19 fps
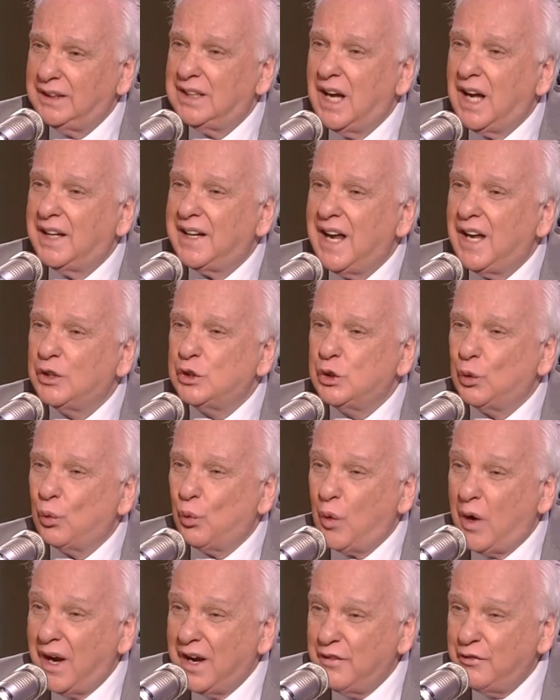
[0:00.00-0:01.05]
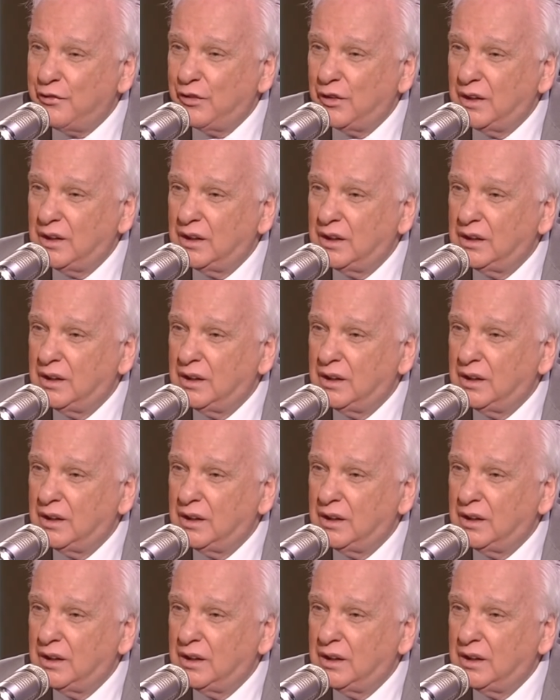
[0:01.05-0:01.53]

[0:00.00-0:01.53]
"Hey Don, how's your wife?"